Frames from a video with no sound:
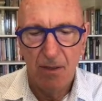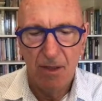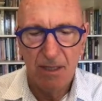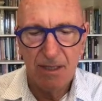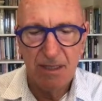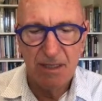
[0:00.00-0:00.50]

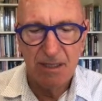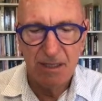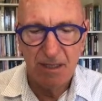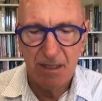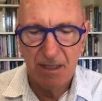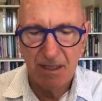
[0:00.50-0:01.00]
this
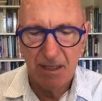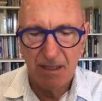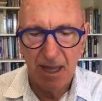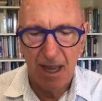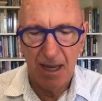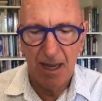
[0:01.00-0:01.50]
is
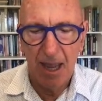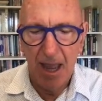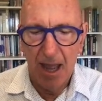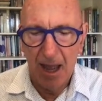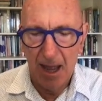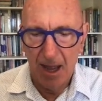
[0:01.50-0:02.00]
an
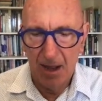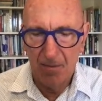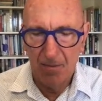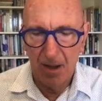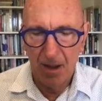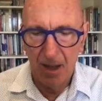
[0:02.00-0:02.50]

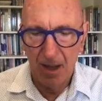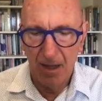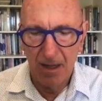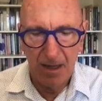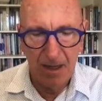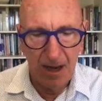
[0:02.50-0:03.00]

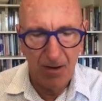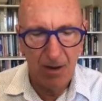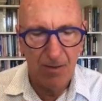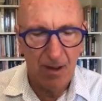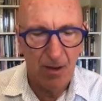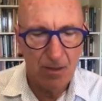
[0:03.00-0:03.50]

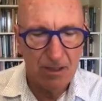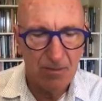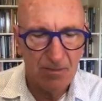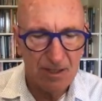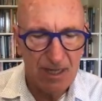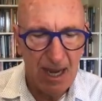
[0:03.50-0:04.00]
area that looks
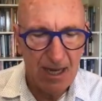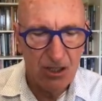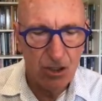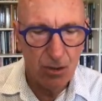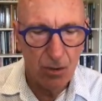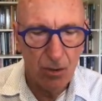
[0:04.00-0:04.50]
at
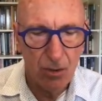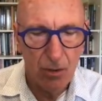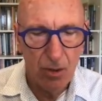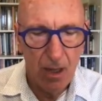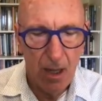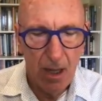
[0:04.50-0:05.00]

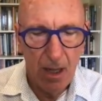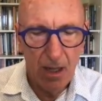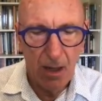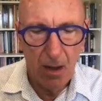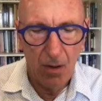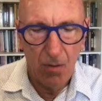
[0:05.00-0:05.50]
potential.
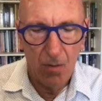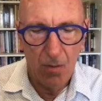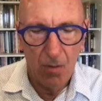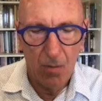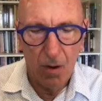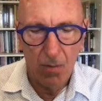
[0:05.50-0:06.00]

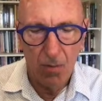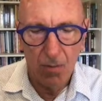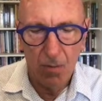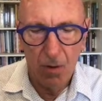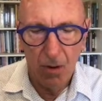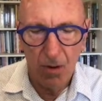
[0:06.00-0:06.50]

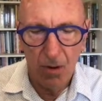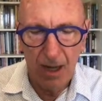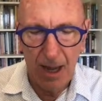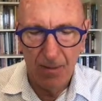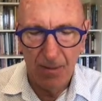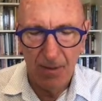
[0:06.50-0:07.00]
What could
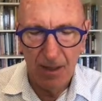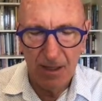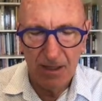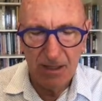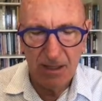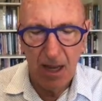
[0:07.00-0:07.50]
come of
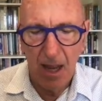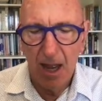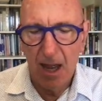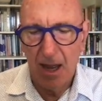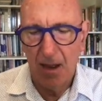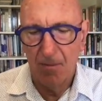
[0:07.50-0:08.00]
this,
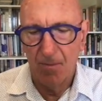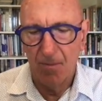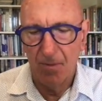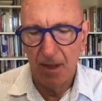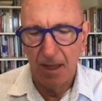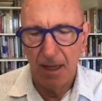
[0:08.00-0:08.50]

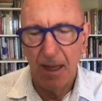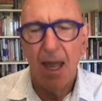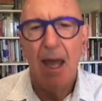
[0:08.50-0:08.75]
the